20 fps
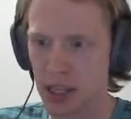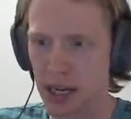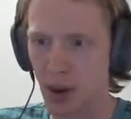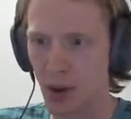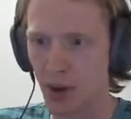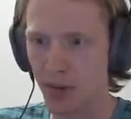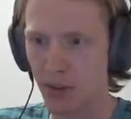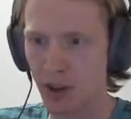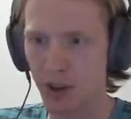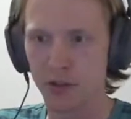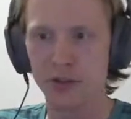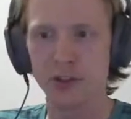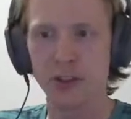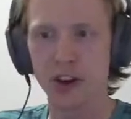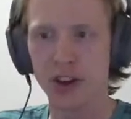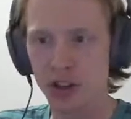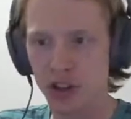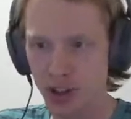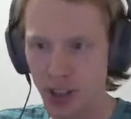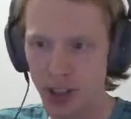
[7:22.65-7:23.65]
However, the
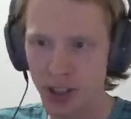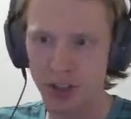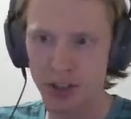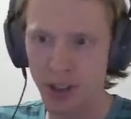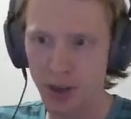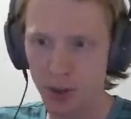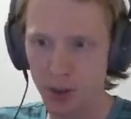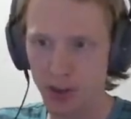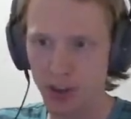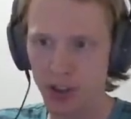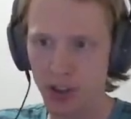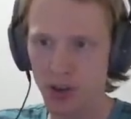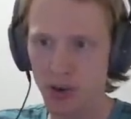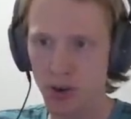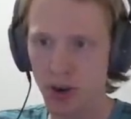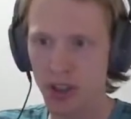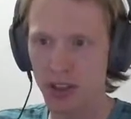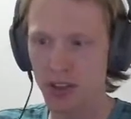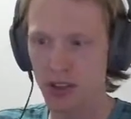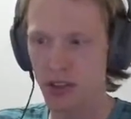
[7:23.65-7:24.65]
frustrating thing with this
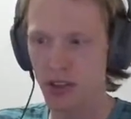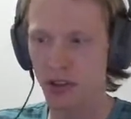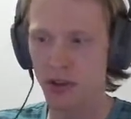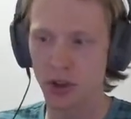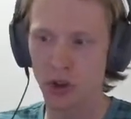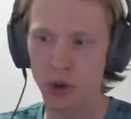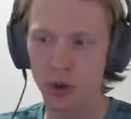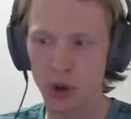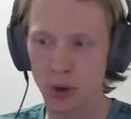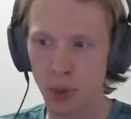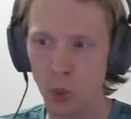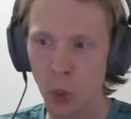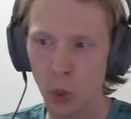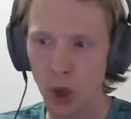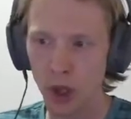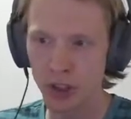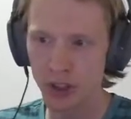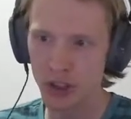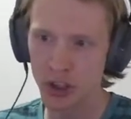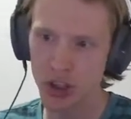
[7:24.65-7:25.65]
quest is there's only
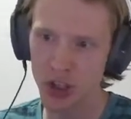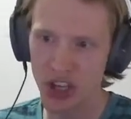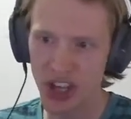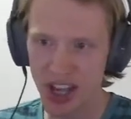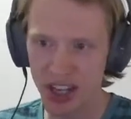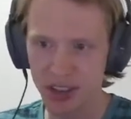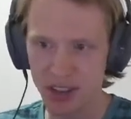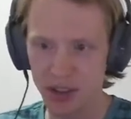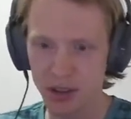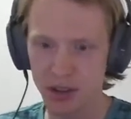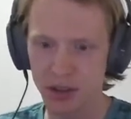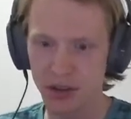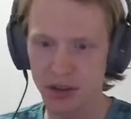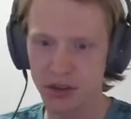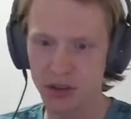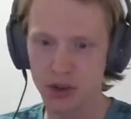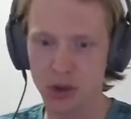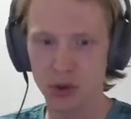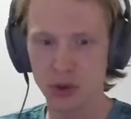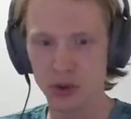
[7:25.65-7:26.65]
one chest
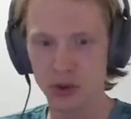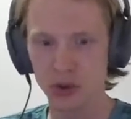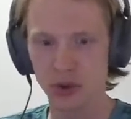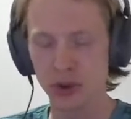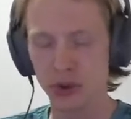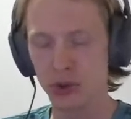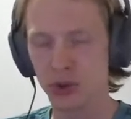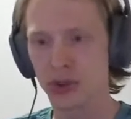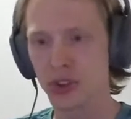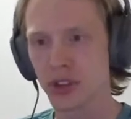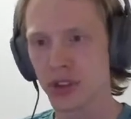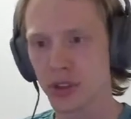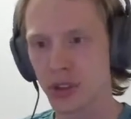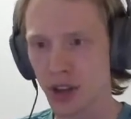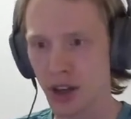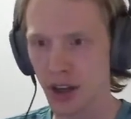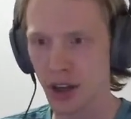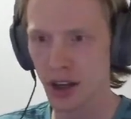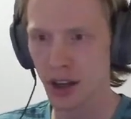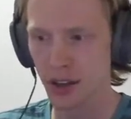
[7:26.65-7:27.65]
to loot
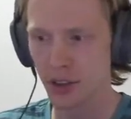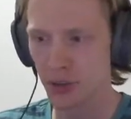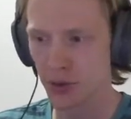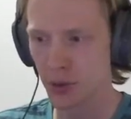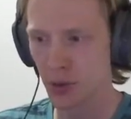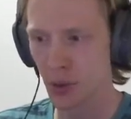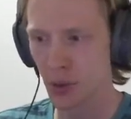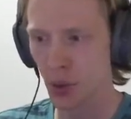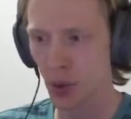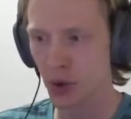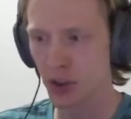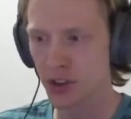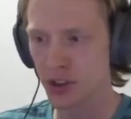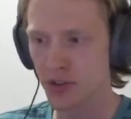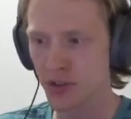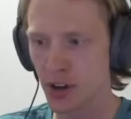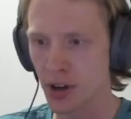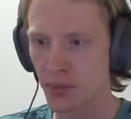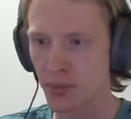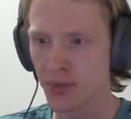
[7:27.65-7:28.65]
uh, the rewards
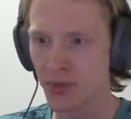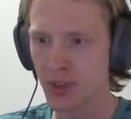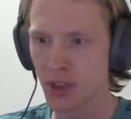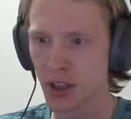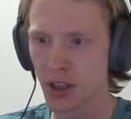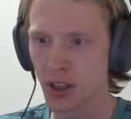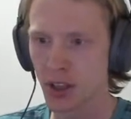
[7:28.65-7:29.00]
from.